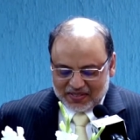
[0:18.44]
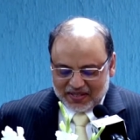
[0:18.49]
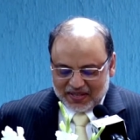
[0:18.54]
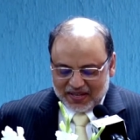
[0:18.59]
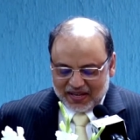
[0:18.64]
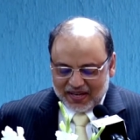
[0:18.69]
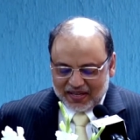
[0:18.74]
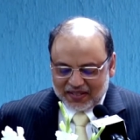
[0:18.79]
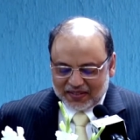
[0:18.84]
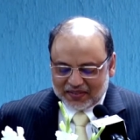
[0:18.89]

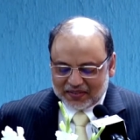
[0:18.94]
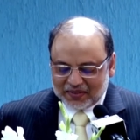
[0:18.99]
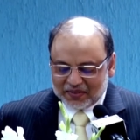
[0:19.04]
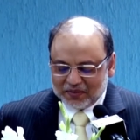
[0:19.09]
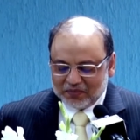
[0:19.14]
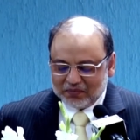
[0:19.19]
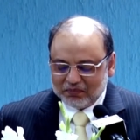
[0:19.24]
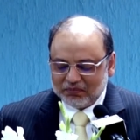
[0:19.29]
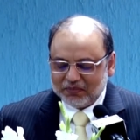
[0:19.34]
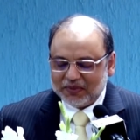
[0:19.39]
and
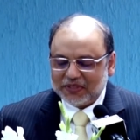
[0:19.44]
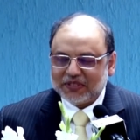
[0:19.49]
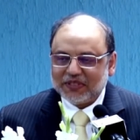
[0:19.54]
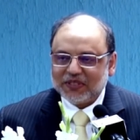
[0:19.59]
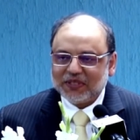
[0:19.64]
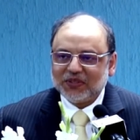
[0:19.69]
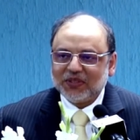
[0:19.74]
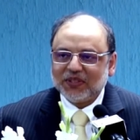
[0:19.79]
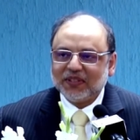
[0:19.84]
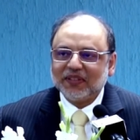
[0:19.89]

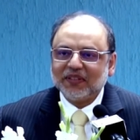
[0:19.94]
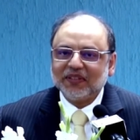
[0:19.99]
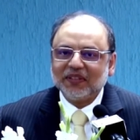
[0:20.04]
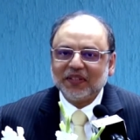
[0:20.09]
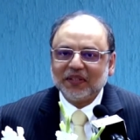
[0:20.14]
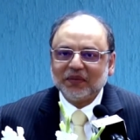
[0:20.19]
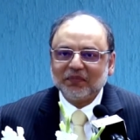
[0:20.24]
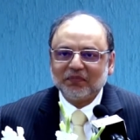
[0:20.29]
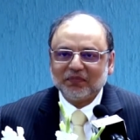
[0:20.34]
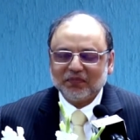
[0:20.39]
beseeching
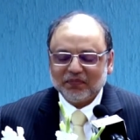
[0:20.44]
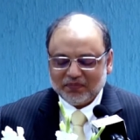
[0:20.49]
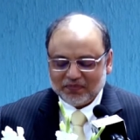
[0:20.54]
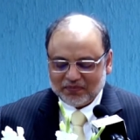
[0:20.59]
Him